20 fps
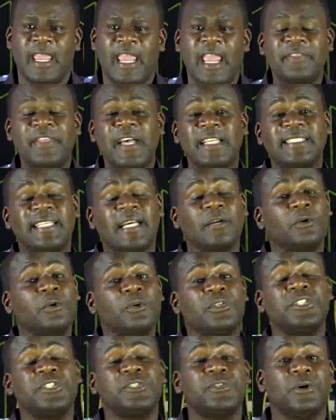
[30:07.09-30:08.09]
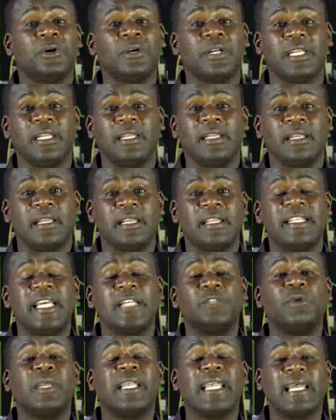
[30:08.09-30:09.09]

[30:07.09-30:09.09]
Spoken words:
And that's a good story that we